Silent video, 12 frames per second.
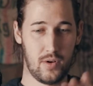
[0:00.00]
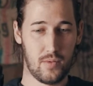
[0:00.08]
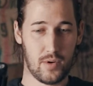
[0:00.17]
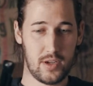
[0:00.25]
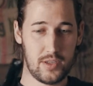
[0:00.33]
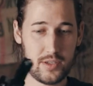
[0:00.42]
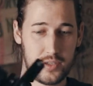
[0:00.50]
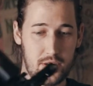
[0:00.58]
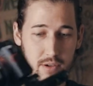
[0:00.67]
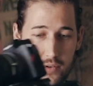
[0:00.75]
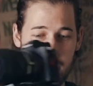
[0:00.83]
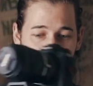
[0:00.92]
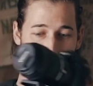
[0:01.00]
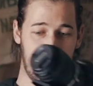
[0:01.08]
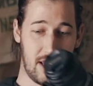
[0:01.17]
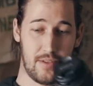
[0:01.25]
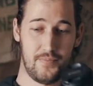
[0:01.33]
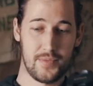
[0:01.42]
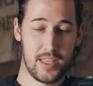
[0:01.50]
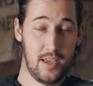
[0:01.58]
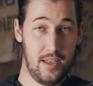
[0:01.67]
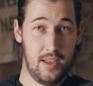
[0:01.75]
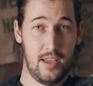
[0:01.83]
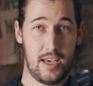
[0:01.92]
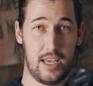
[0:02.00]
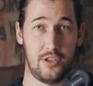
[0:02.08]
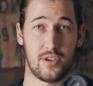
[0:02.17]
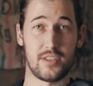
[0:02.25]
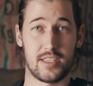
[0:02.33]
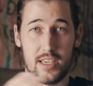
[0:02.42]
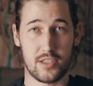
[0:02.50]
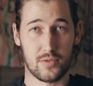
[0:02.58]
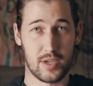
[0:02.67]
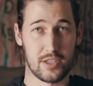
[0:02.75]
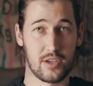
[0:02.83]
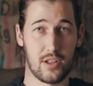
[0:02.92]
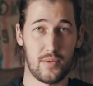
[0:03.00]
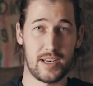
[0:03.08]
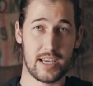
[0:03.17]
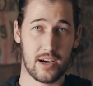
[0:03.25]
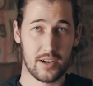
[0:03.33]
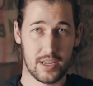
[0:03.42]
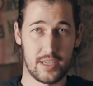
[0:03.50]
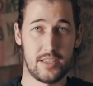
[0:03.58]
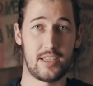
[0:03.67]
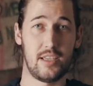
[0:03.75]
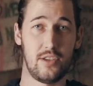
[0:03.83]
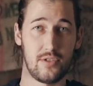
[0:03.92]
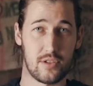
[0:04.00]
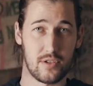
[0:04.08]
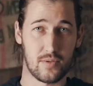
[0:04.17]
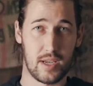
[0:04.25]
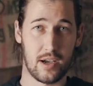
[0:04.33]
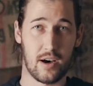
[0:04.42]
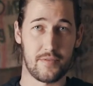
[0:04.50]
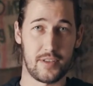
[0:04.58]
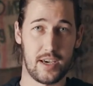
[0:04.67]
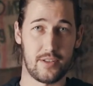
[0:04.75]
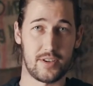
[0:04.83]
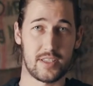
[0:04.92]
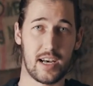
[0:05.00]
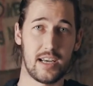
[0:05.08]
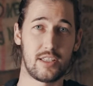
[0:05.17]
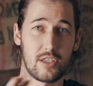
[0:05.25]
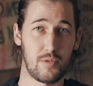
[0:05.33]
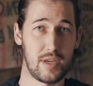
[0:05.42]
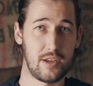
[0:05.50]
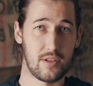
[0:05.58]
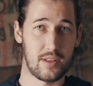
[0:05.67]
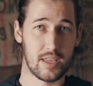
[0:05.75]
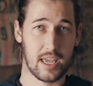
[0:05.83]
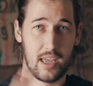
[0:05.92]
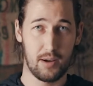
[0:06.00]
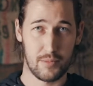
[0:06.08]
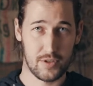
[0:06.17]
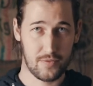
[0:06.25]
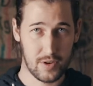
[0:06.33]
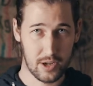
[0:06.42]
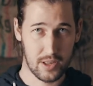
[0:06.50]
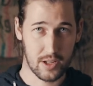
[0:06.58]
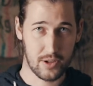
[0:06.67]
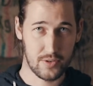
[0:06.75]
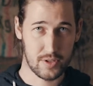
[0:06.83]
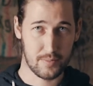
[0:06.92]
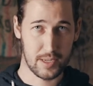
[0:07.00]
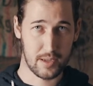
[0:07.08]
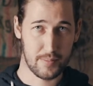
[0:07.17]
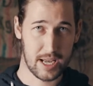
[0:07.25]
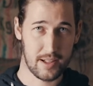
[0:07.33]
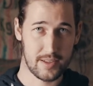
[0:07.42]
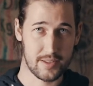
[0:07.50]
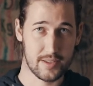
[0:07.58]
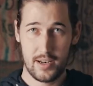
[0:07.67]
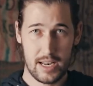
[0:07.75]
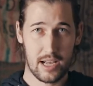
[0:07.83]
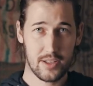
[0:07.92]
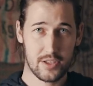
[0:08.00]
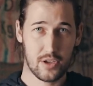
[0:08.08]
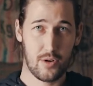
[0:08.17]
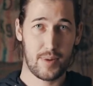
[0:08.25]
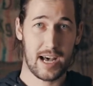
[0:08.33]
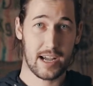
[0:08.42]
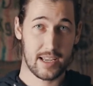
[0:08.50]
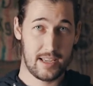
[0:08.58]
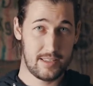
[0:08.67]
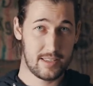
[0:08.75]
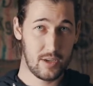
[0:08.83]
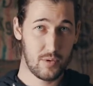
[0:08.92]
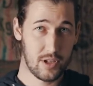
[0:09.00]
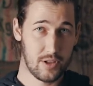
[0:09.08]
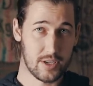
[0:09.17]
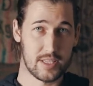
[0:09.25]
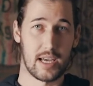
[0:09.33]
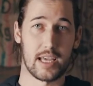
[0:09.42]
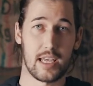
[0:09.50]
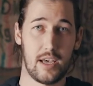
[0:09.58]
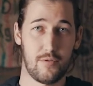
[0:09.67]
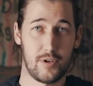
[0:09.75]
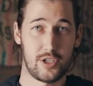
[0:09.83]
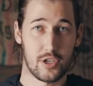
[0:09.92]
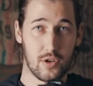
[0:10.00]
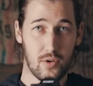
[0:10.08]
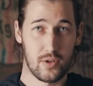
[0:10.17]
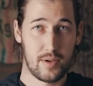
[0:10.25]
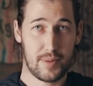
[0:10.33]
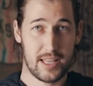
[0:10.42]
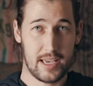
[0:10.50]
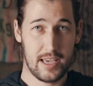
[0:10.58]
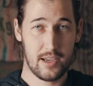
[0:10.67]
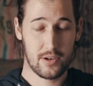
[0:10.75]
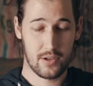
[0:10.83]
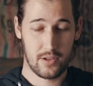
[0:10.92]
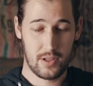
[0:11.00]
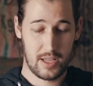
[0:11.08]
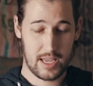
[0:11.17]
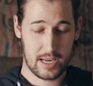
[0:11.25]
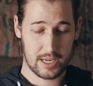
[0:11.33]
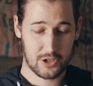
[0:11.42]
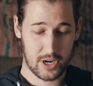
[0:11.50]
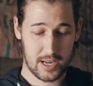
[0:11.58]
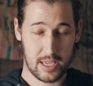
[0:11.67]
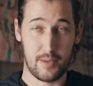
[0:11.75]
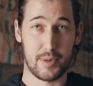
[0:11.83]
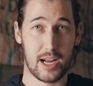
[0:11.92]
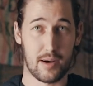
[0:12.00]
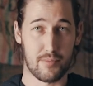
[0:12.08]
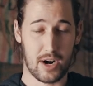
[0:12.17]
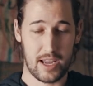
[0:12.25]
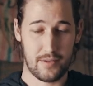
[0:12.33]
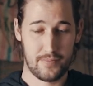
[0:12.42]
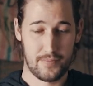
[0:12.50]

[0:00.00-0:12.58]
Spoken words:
1, 2, 3. And you can see it swings all the way down and continues the swing off the other side, so we know that the camera is fairly close to being balanced. Now let's go back and see what it looks like if we just hold it by the handle and try to keep it upright.